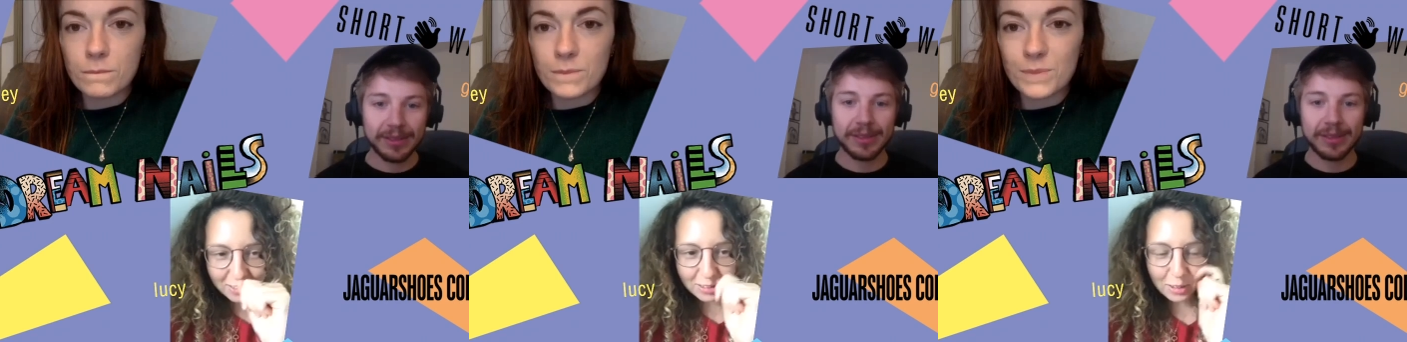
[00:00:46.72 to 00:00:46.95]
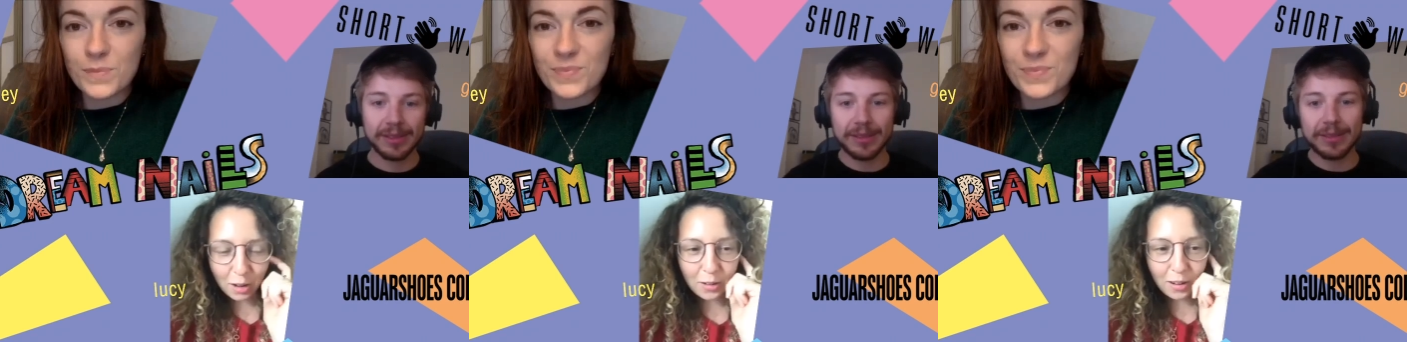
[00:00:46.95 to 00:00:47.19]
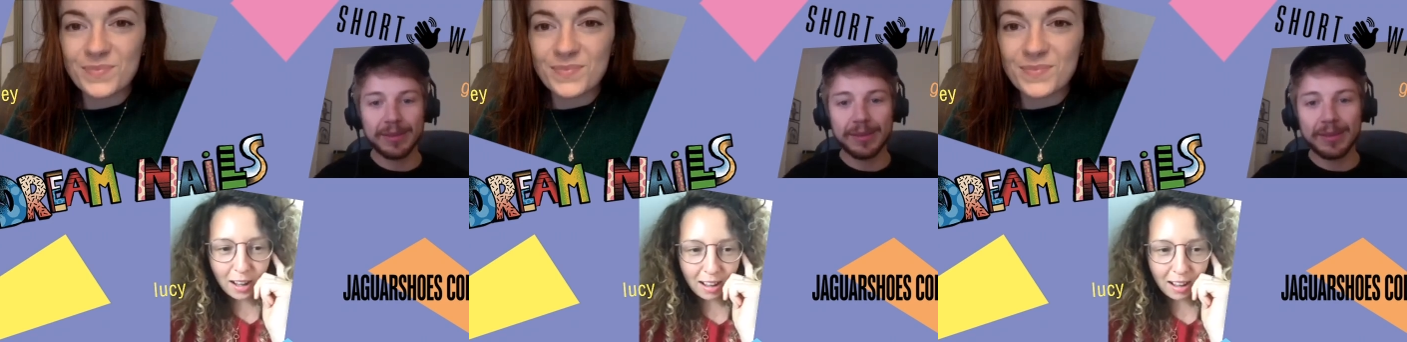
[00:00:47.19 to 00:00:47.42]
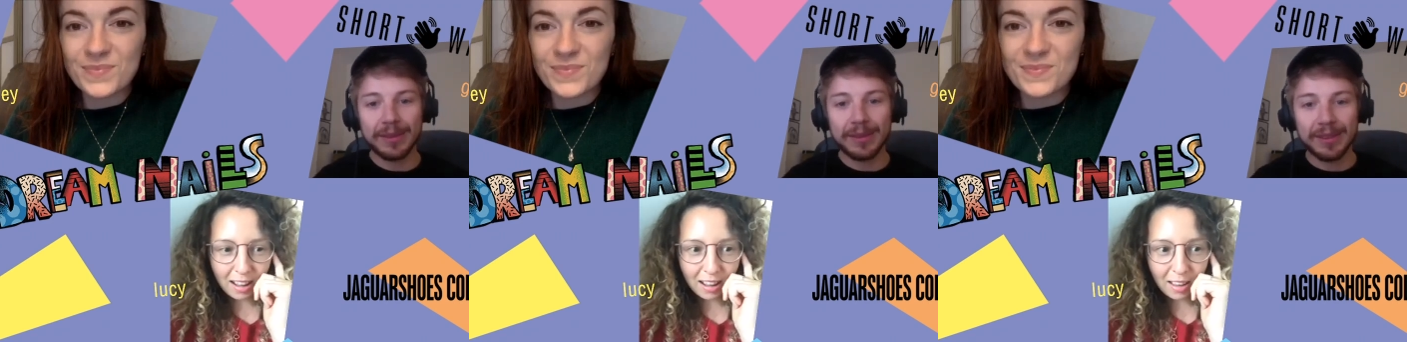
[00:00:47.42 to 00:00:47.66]
Speaker 1: so
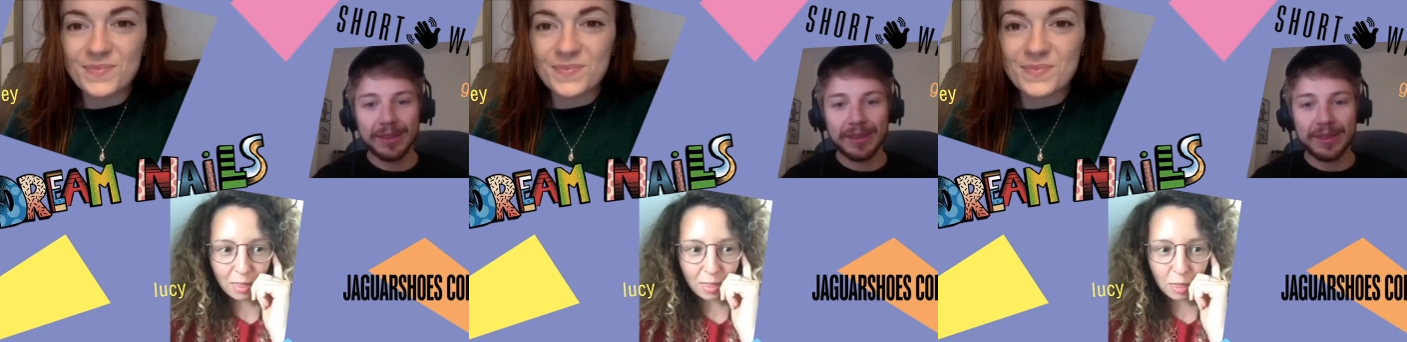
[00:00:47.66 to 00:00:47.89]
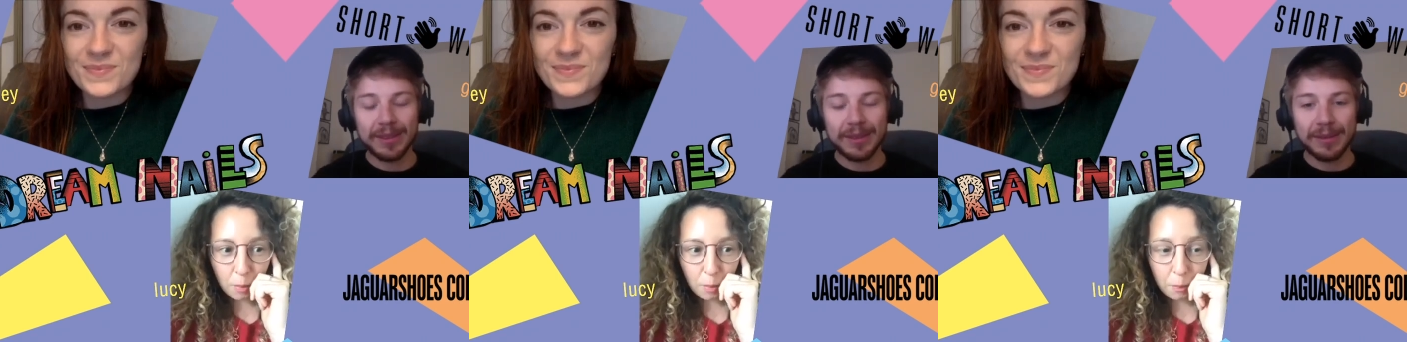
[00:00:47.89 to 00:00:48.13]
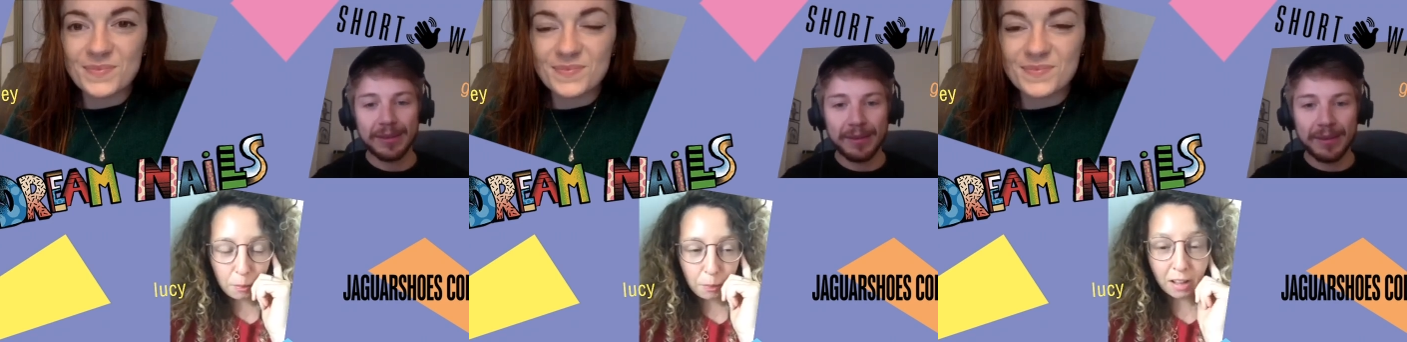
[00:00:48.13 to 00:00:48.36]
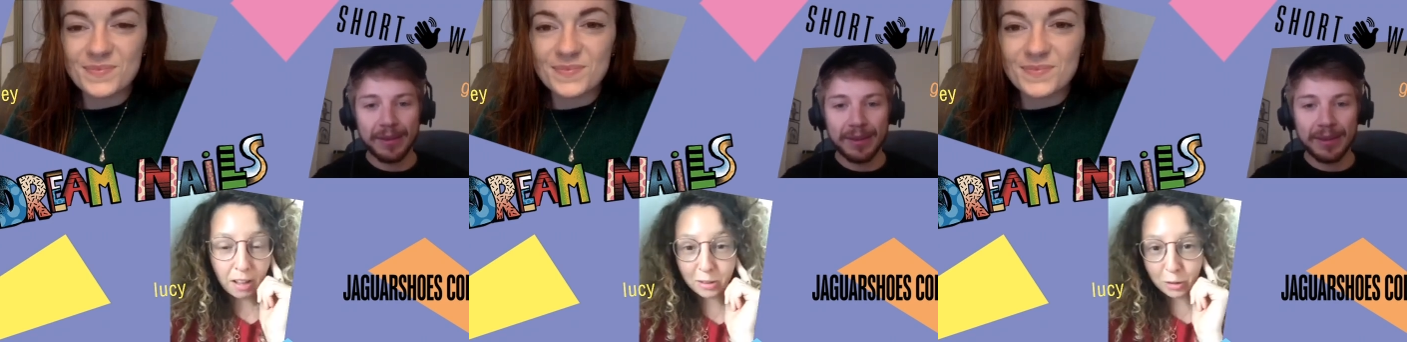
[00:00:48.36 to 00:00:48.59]
uh, the
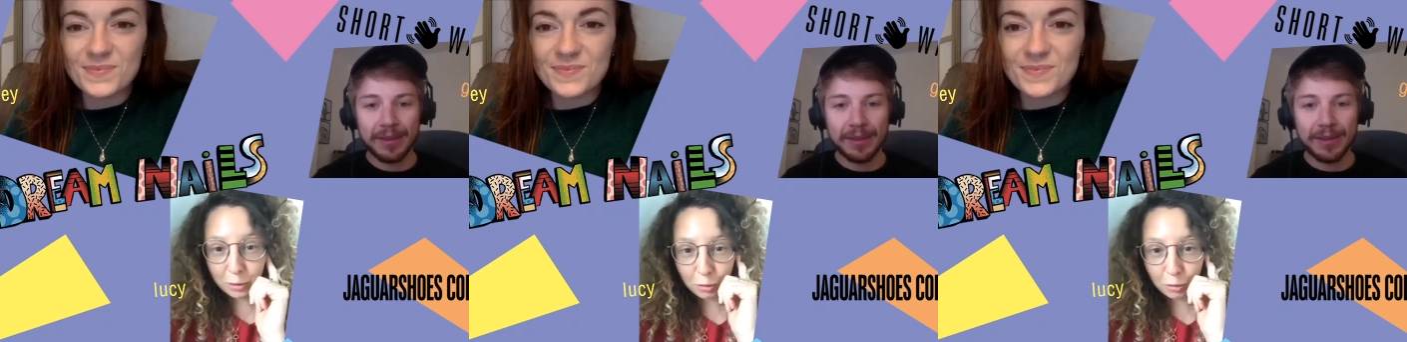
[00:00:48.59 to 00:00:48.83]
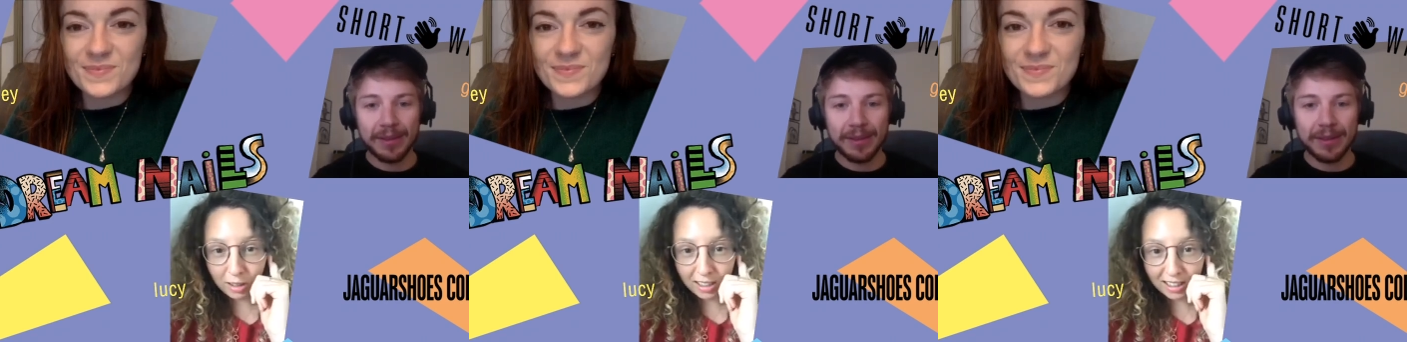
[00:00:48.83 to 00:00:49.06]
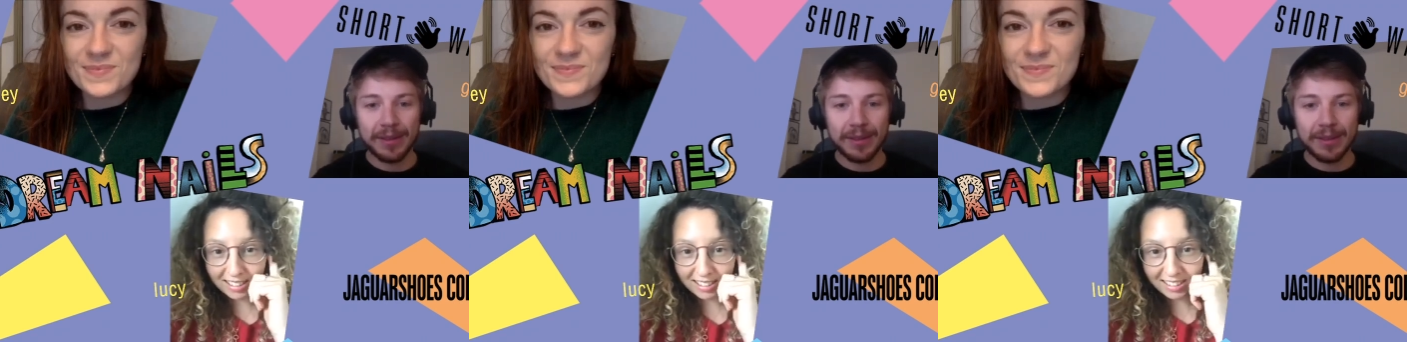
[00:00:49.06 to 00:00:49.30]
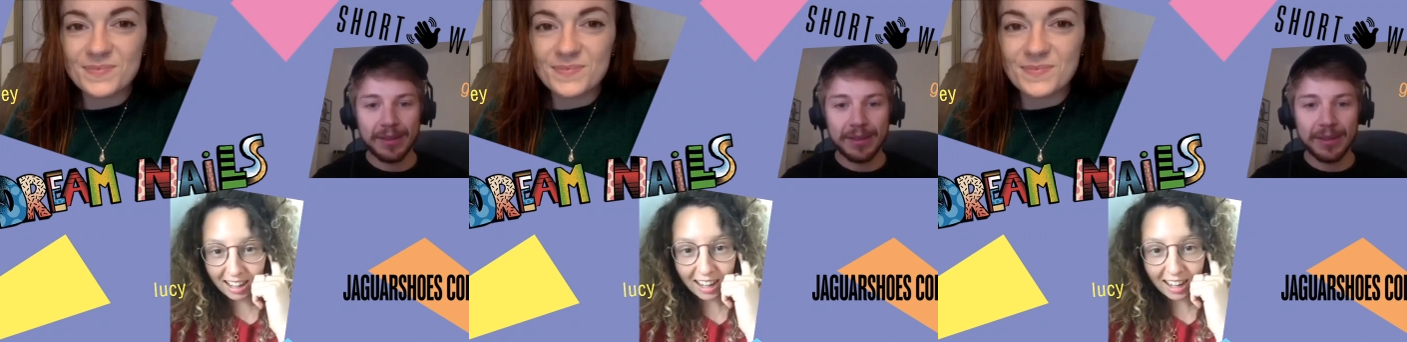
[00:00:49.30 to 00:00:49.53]
person who's running the
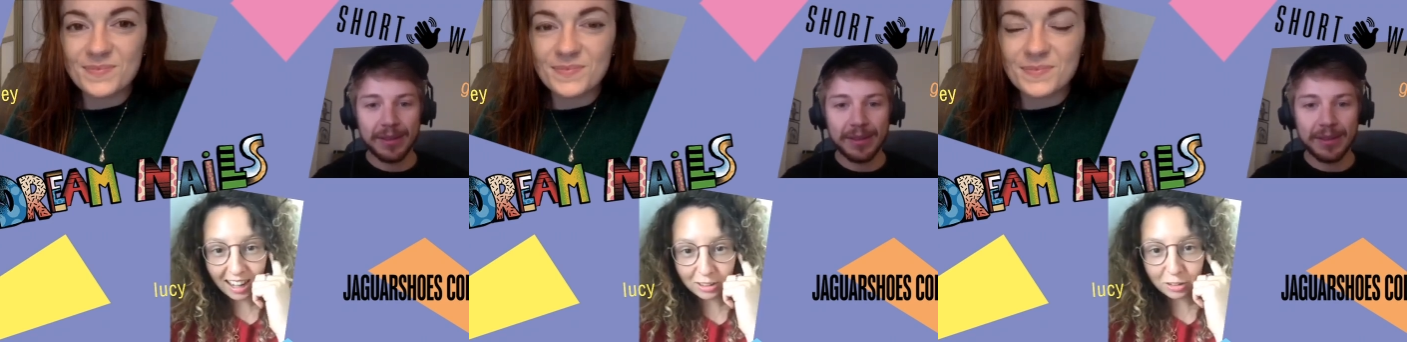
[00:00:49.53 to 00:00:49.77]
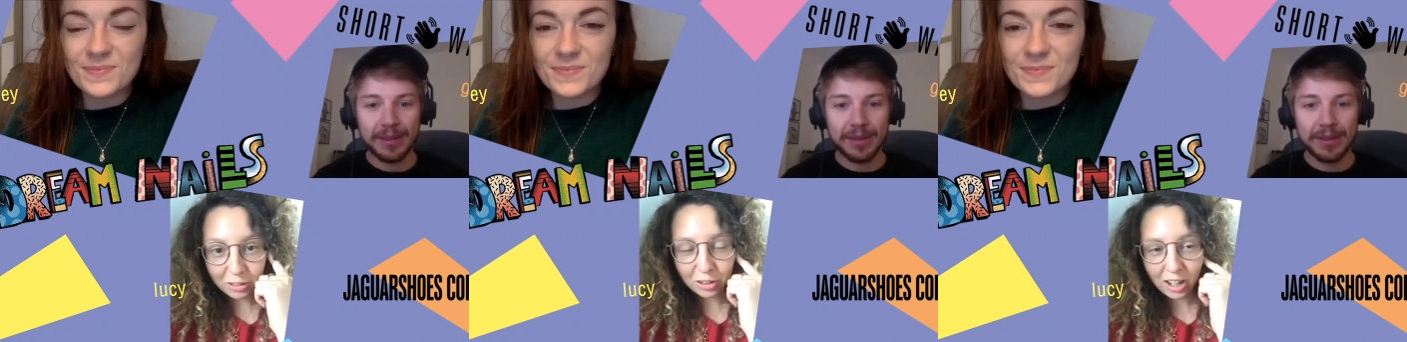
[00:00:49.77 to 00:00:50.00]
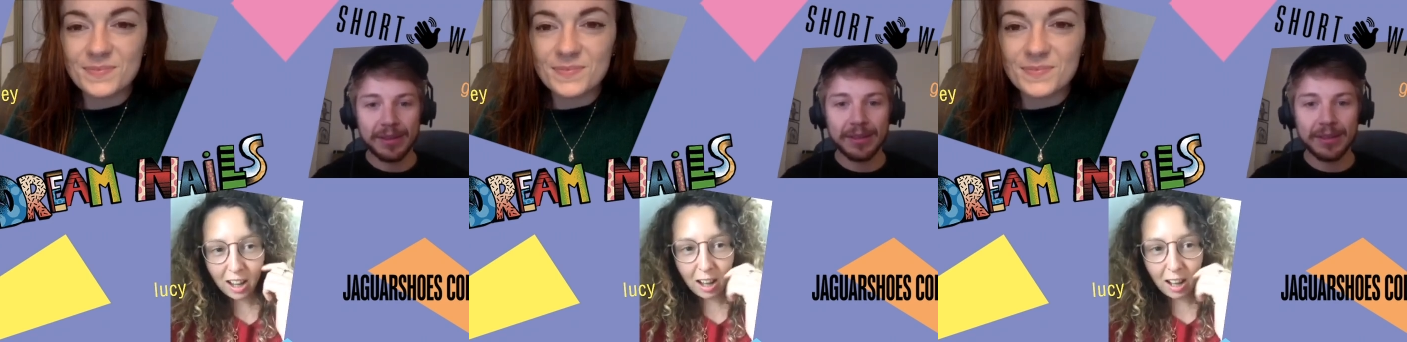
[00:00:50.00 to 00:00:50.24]
stage